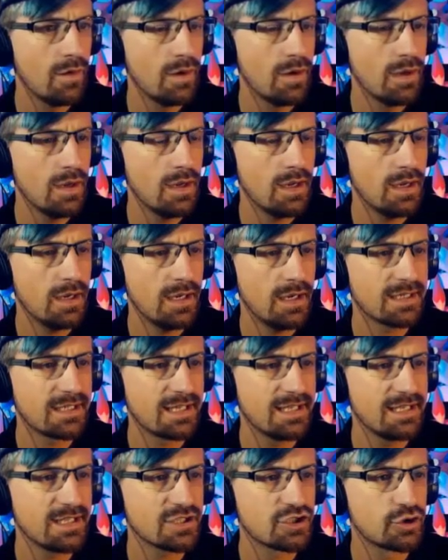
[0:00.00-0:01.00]
A
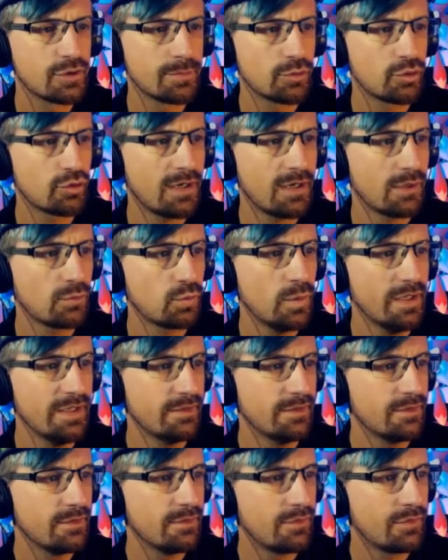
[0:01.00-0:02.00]
Claire's Triple Crown
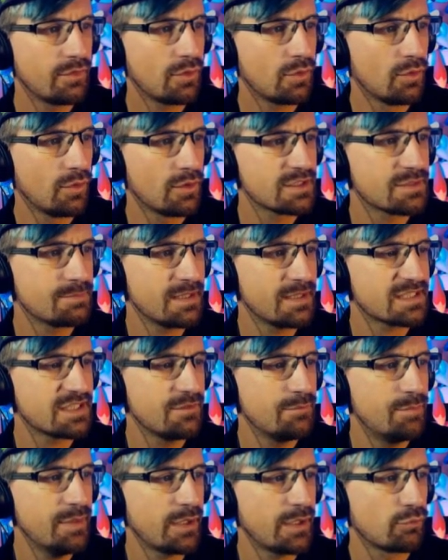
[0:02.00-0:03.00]
win. The horse must
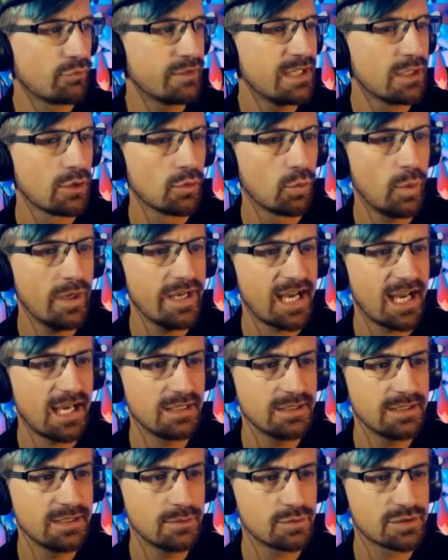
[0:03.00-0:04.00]
have been a real winner.
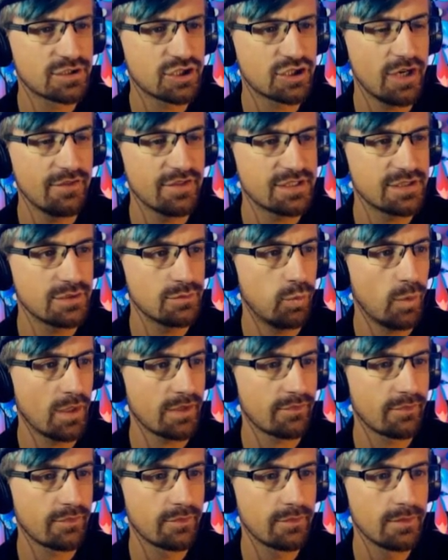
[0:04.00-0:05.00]
It was coveted
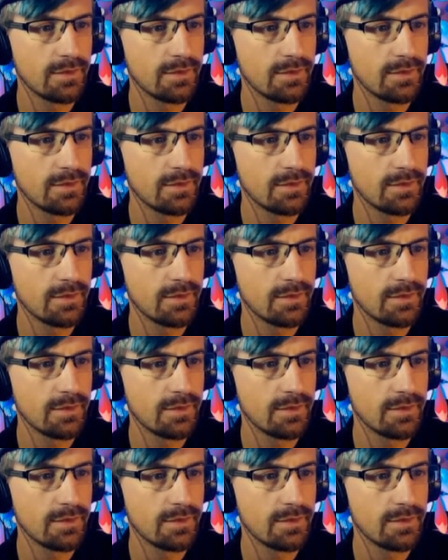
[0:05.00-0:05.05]
once.